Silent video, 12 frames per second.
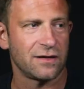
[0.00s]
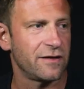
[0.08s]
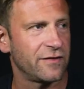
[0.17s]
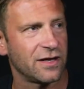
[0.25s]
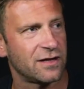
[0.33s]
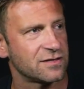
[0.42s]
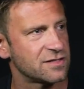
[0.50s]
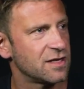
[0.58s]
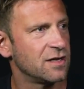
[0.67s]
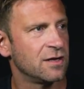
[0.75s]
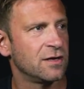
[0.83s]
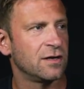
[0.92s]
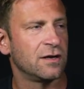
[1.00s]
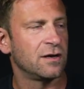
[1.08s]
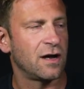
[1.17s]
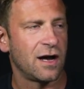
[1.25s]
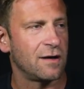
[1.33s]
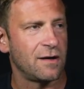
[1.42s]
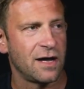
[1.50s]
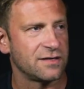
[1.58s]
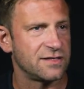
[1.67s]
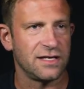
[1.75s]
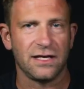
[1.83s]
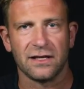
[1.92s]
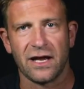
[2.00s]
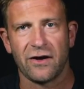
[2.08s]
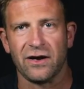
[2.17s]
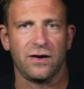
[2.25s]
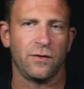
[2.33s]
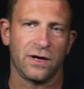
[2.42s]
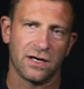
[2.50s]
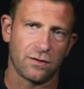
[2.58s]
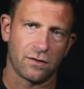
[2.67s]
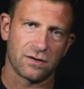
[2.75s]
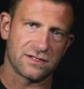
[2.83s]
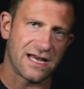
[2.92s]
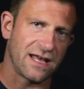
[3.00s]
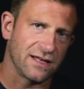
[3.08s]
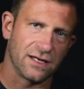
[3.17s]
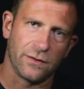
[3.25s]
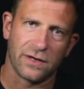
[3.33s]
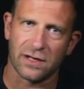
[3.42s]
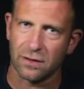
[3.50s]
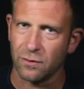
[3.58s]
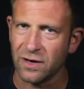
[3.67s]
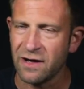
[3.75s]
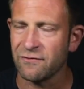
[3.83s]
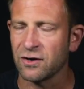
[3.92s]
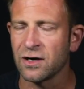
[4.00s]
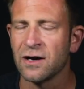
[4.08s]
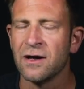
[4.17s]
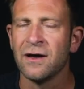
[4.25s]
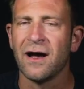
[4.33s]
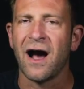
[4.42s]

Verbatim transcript: a living because I, I see Larry doing it or Sally doing it or whatever.